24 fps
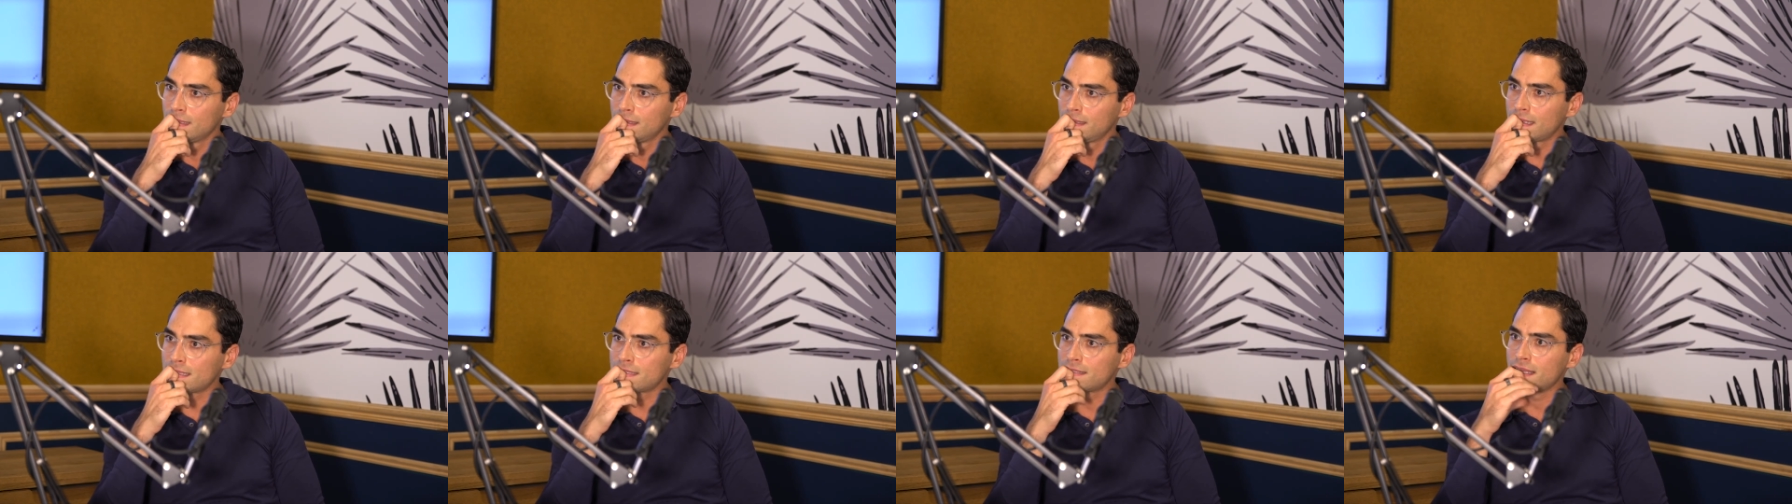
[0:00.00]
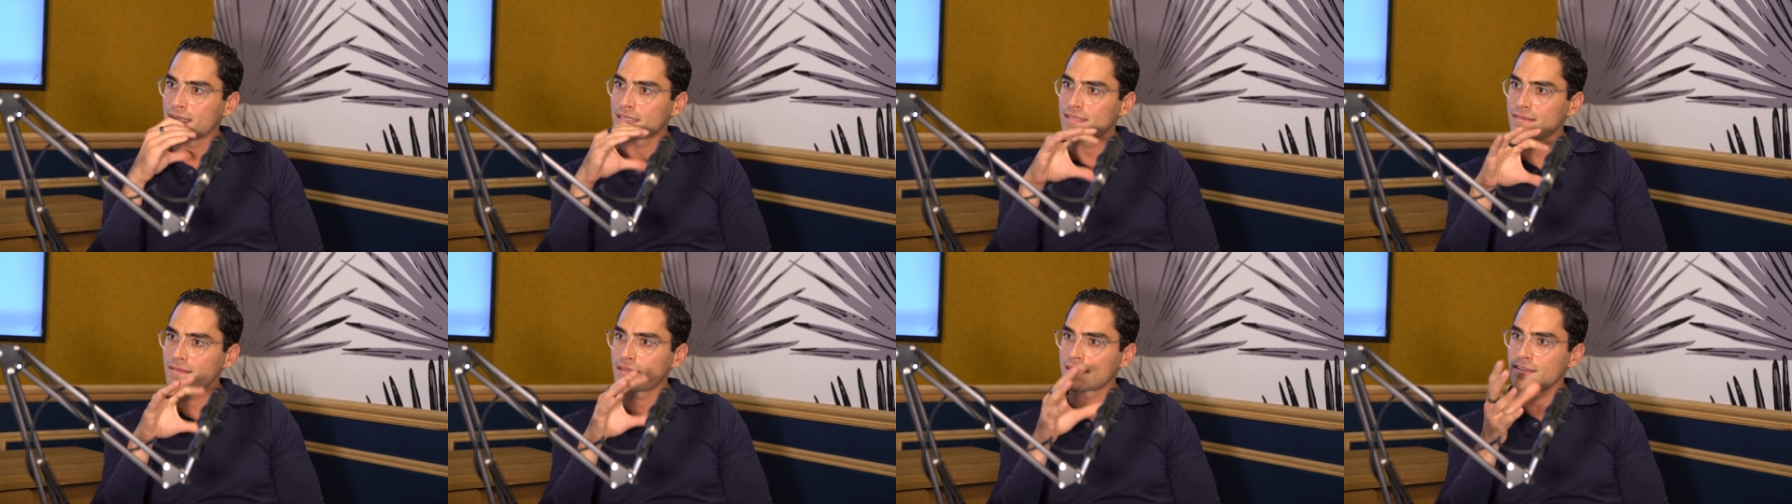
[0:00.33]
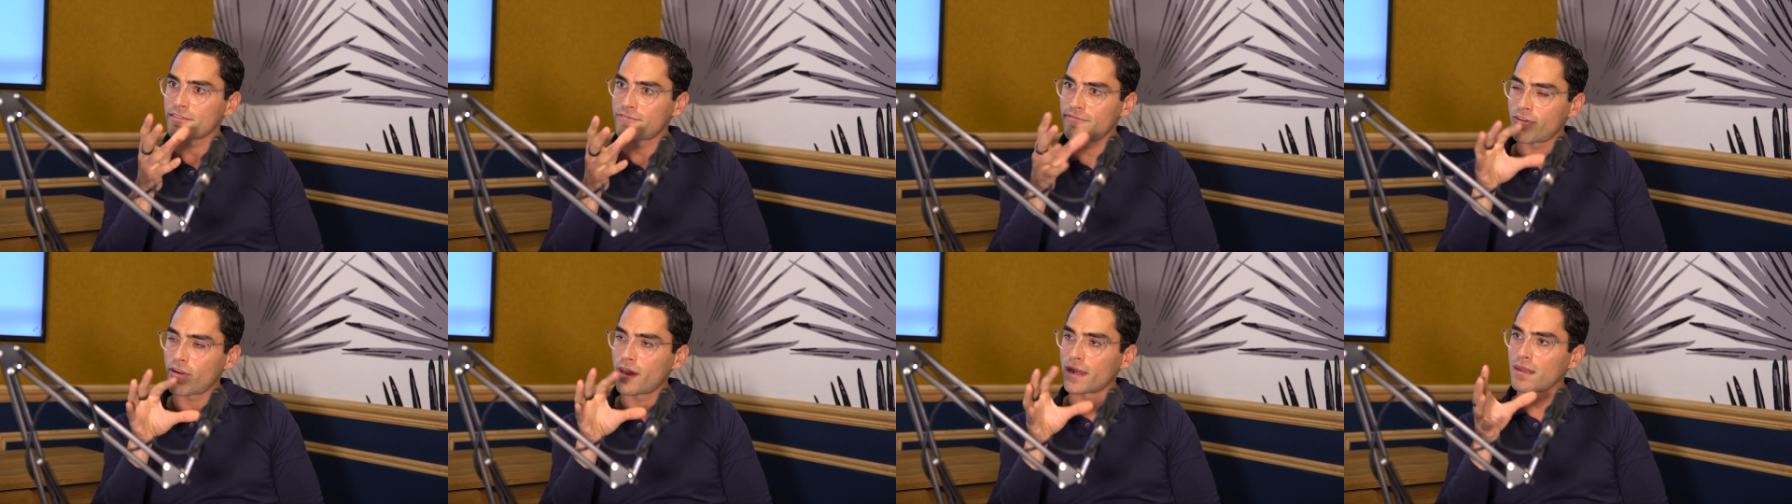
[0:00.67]
there's there's there's
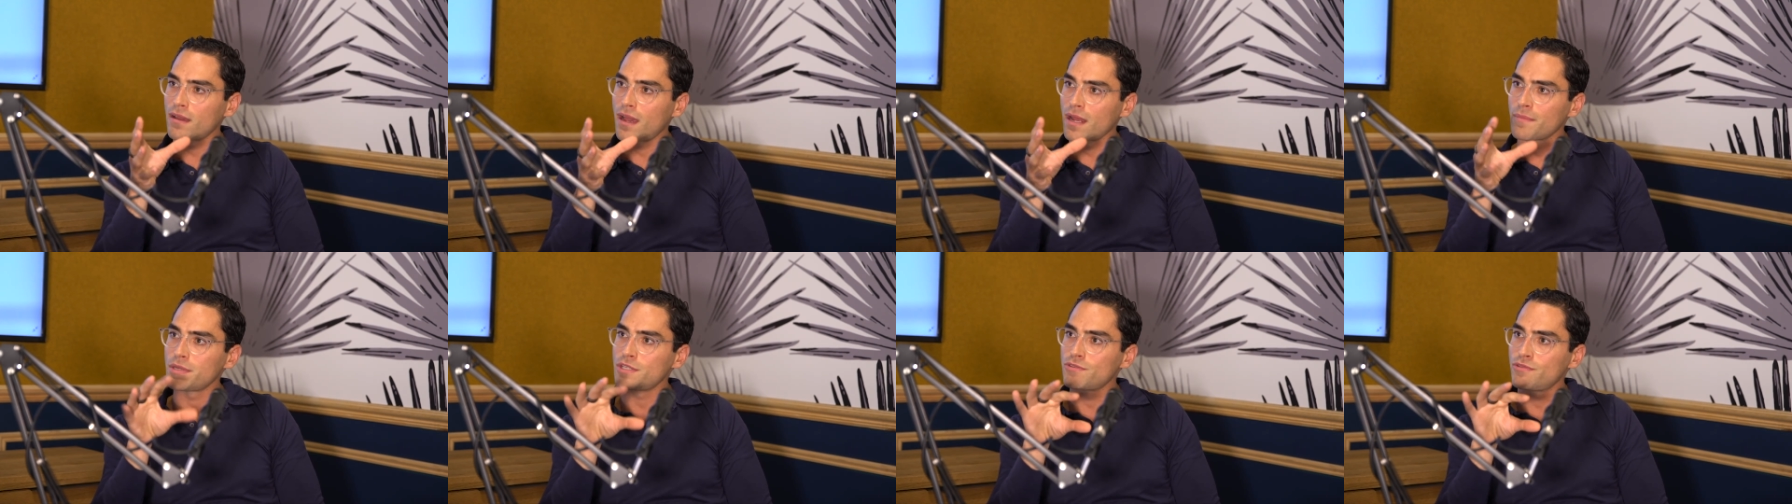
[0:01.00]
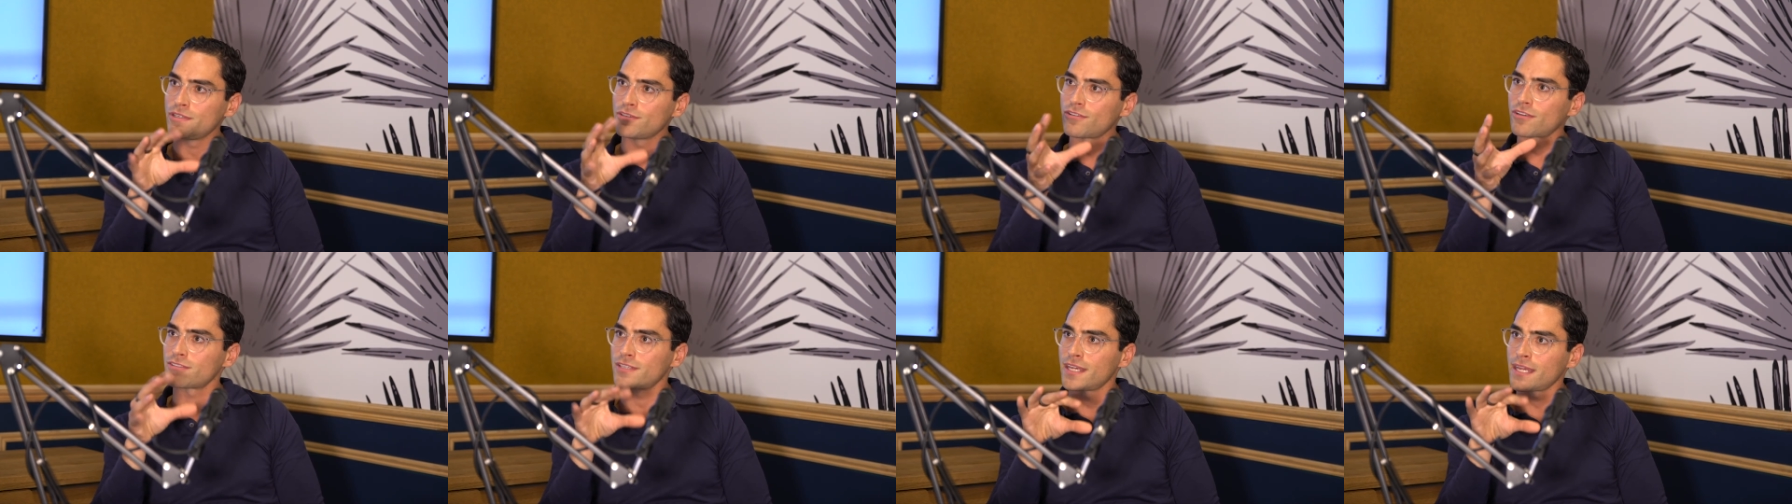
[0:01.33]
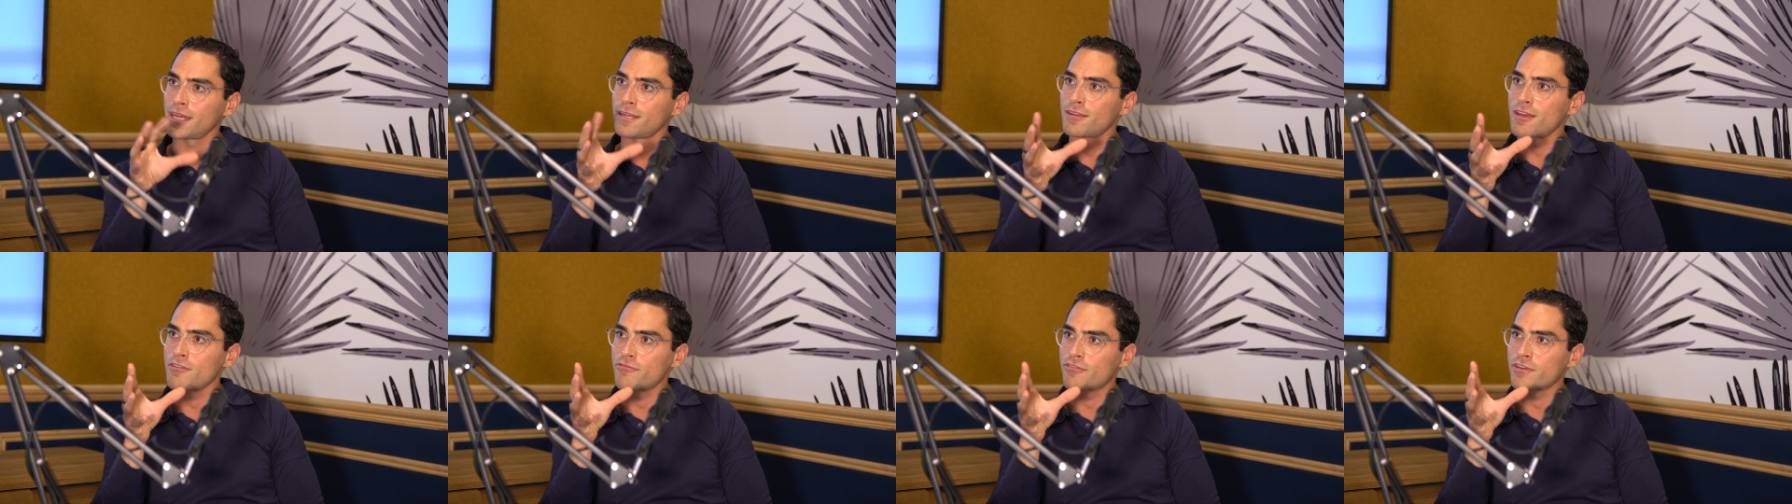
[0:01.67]
a fine line between not
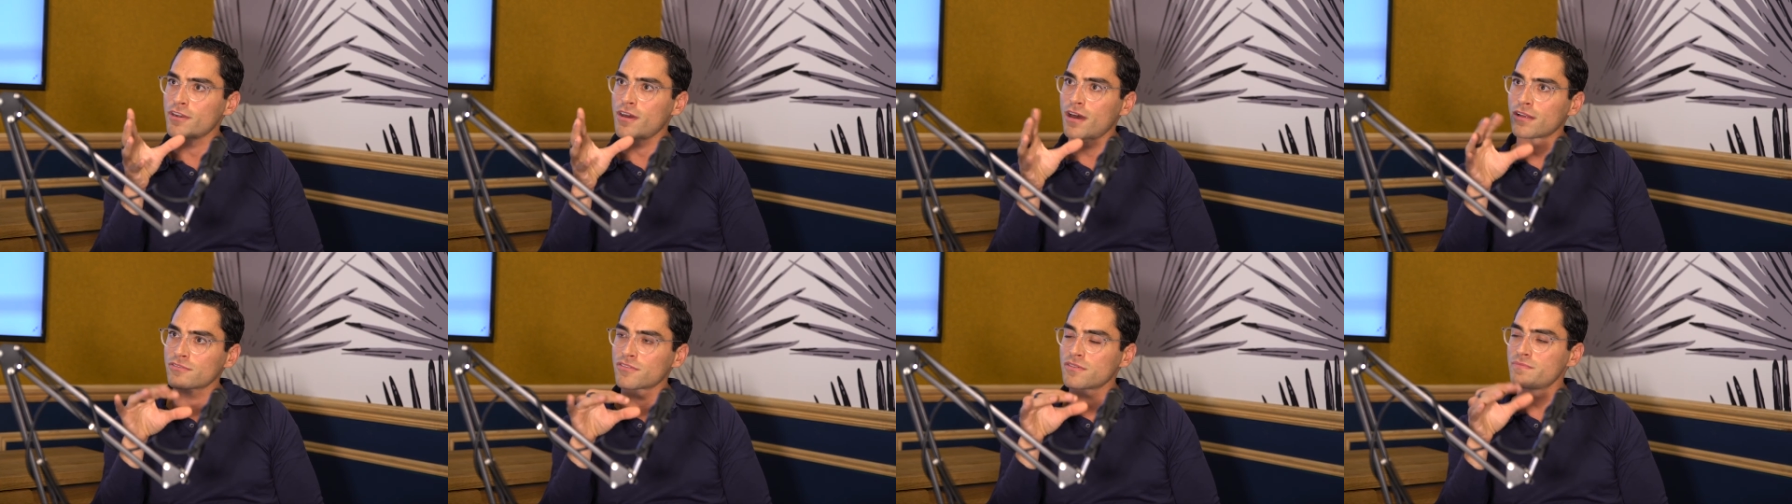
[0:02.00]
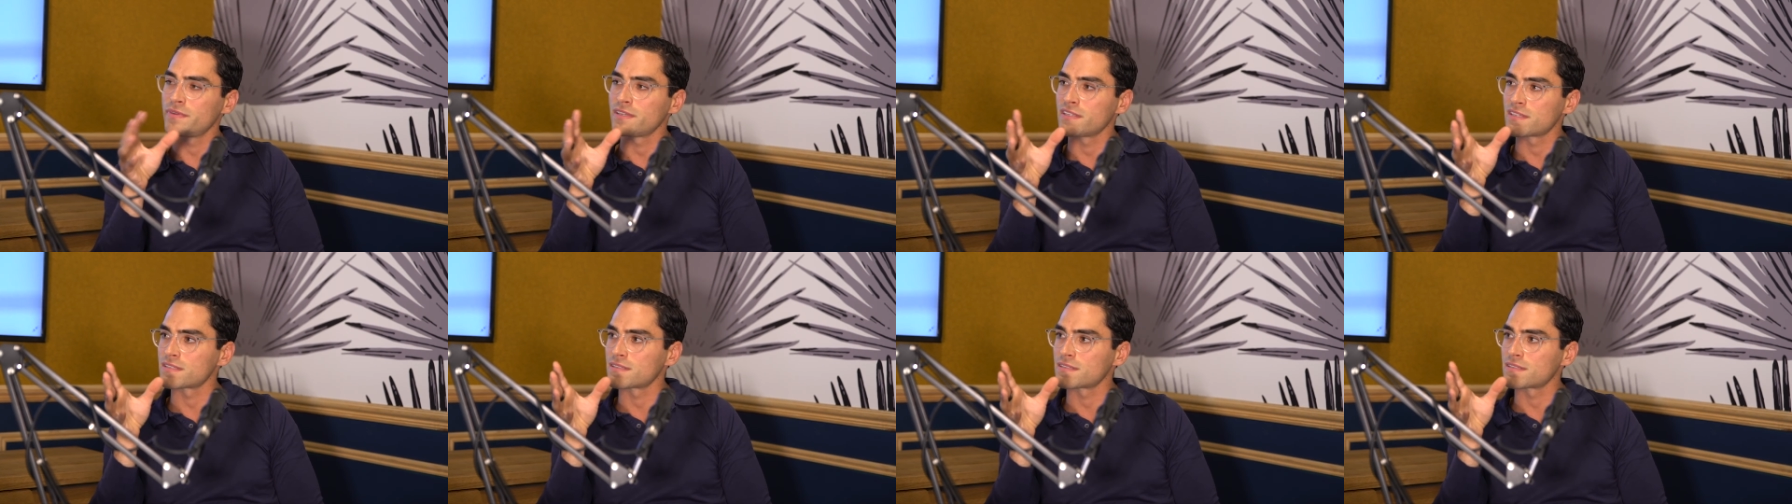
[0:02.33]
taking no for an answer and being